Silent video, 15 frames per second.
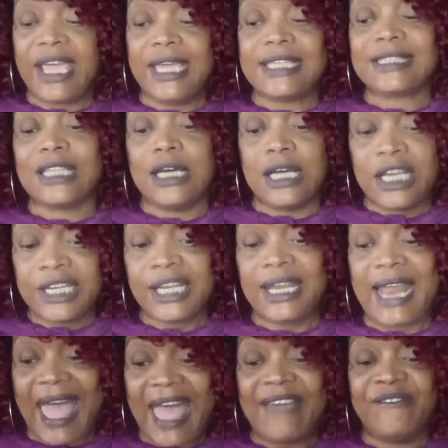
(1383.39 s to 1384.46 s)
It's the
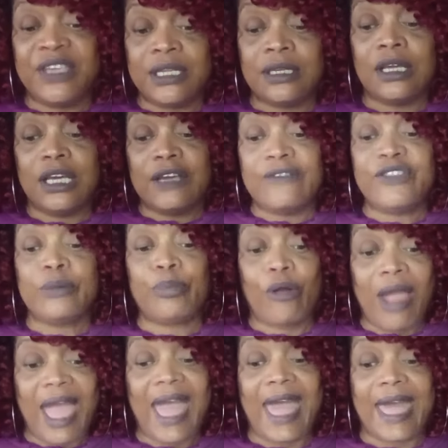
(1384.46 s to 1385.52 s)
unaliving of the
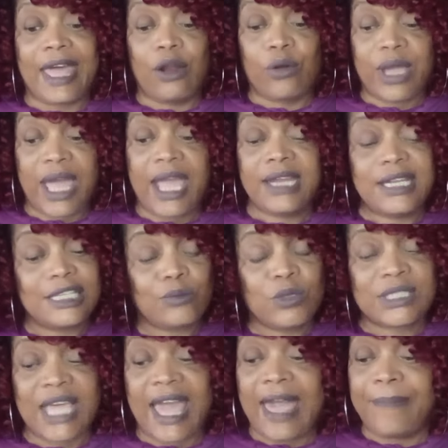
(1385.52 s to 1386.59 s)
pride, okay? That's what's
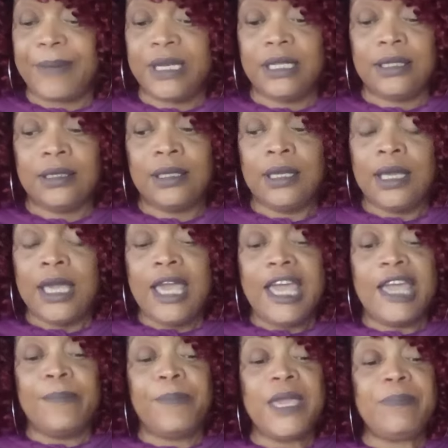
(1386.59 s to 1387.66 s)
happening.
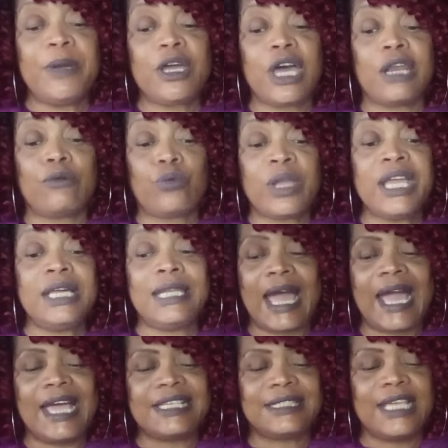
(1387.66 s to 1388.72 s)
And people are going to
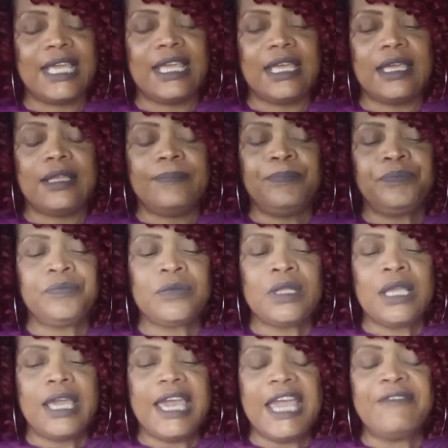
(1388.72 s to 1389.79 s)
realize that
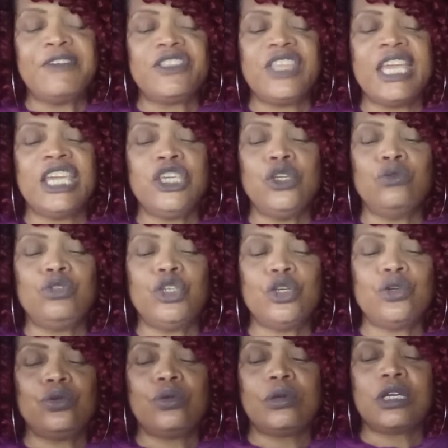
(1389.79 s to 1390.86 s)
everything you
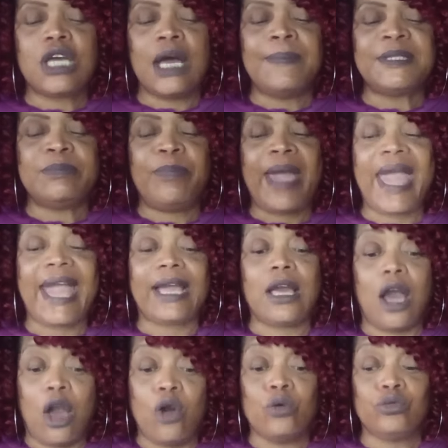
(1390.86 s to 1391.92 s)
do comes back
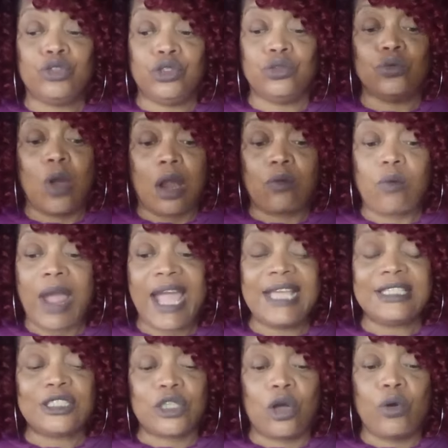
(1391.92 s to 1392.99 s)
on you, all right?
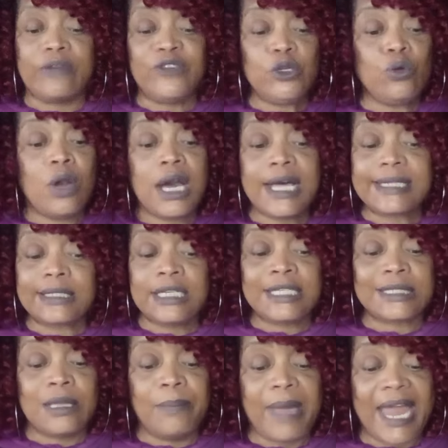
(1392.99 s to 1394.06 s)
So if you hustling
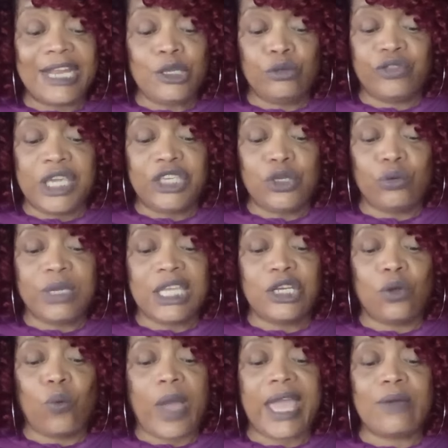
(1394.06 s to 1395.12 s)
somebody, you think you're getting
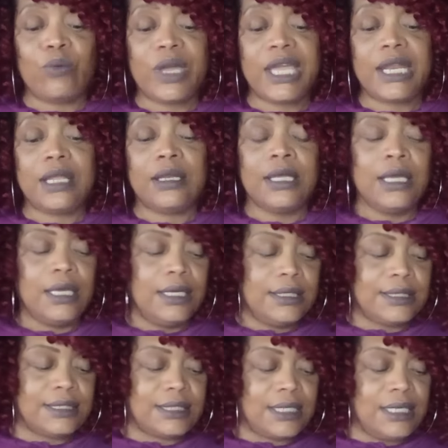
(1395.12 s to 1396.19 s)
away with it,
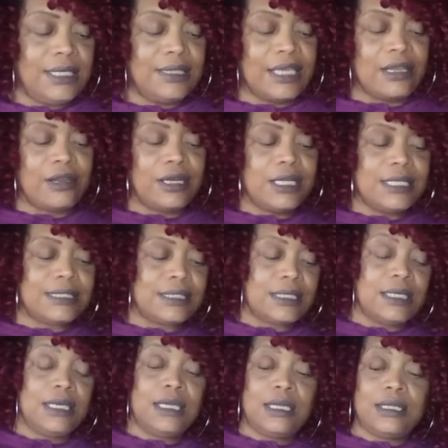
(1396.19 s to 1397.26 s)
see, there it is
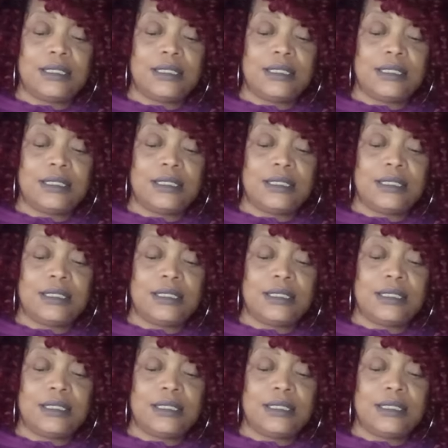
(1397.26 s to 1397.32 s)
again.